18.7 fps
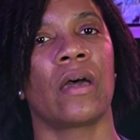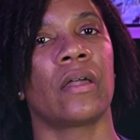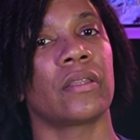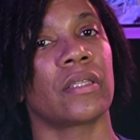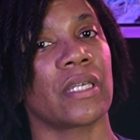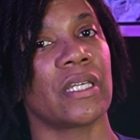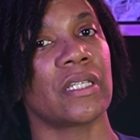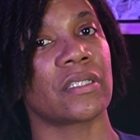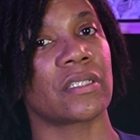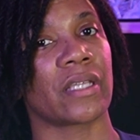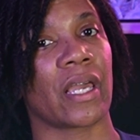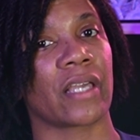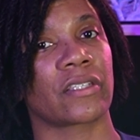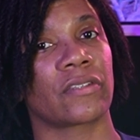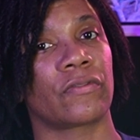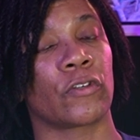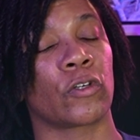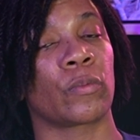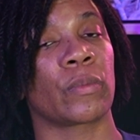The Instax
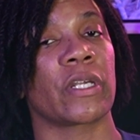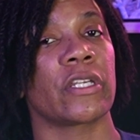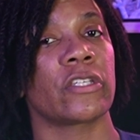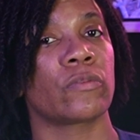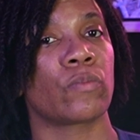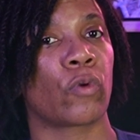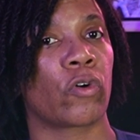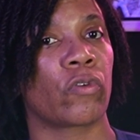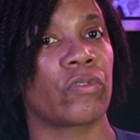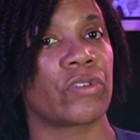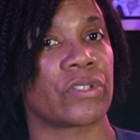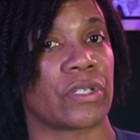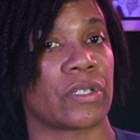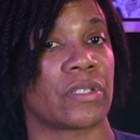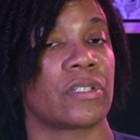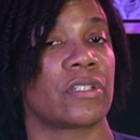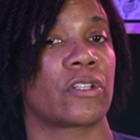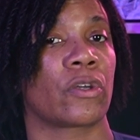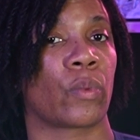film is more
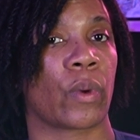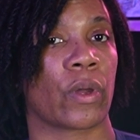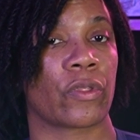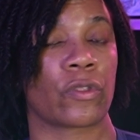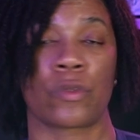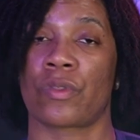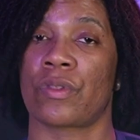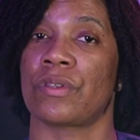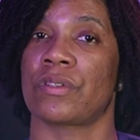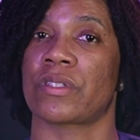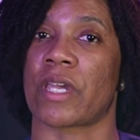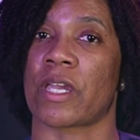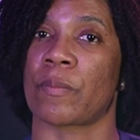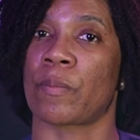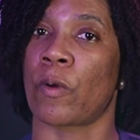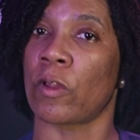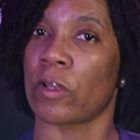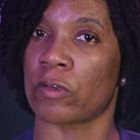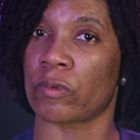resistant to weather than say
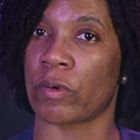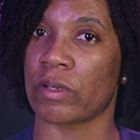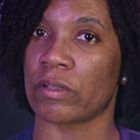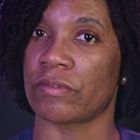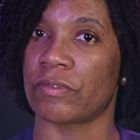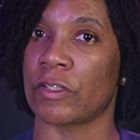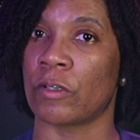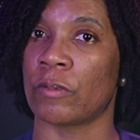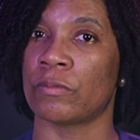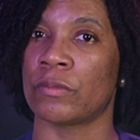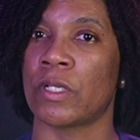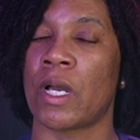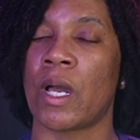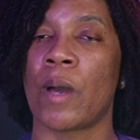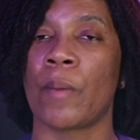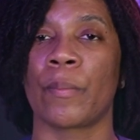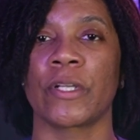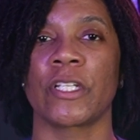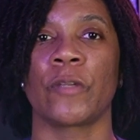Polaroid film,
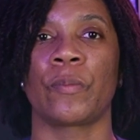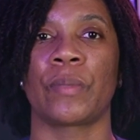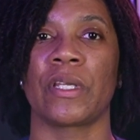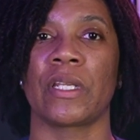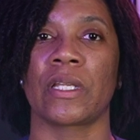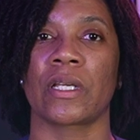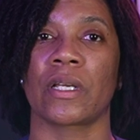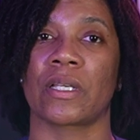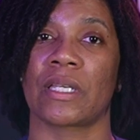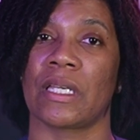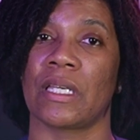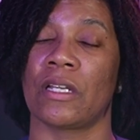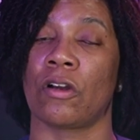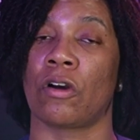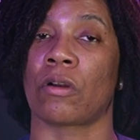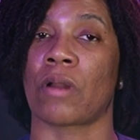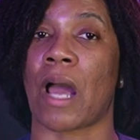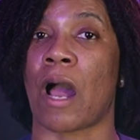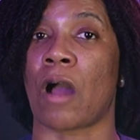but depending again
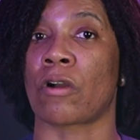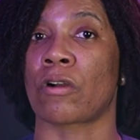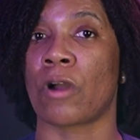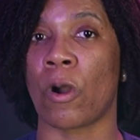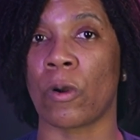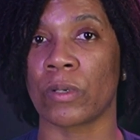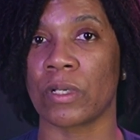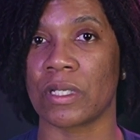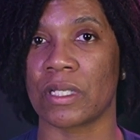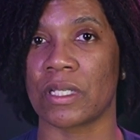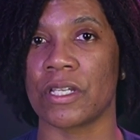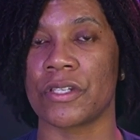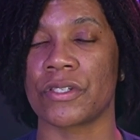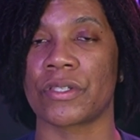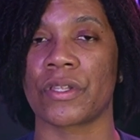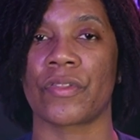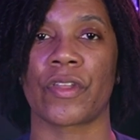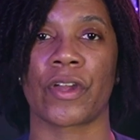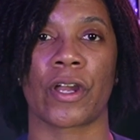on how cold it
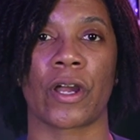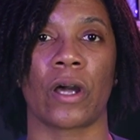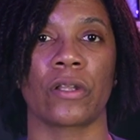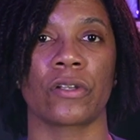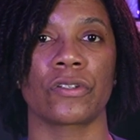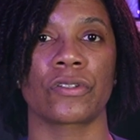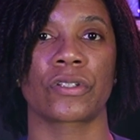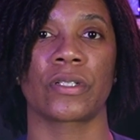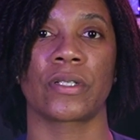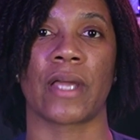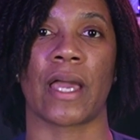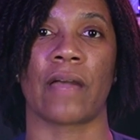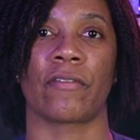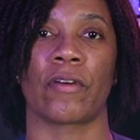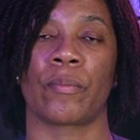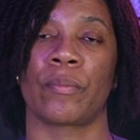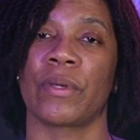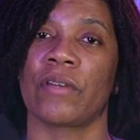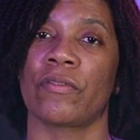is, the colors could have
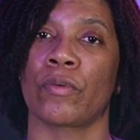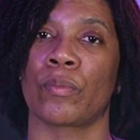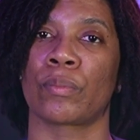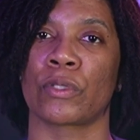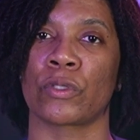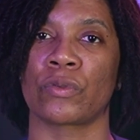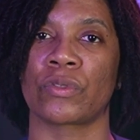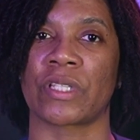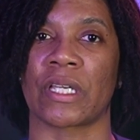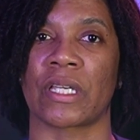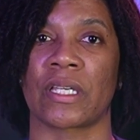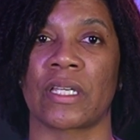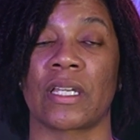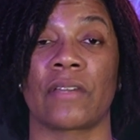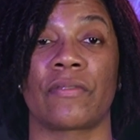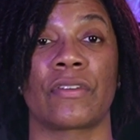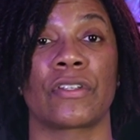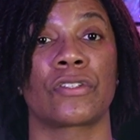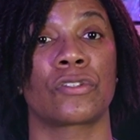a bit of a blue tint
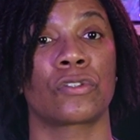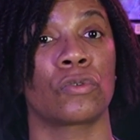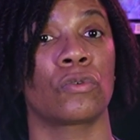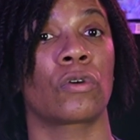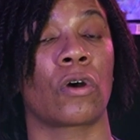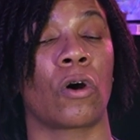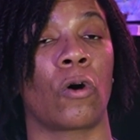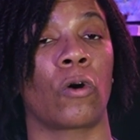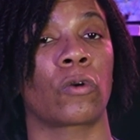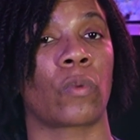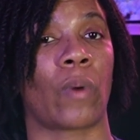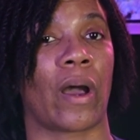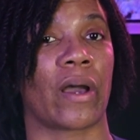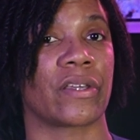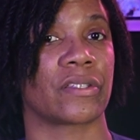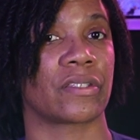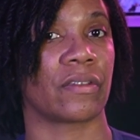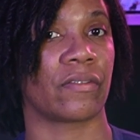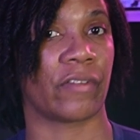if it's too cold while
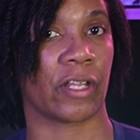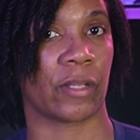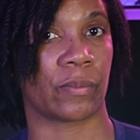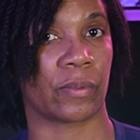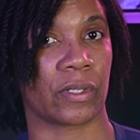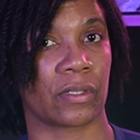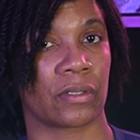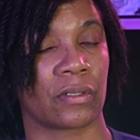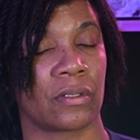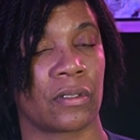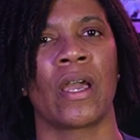it's developing.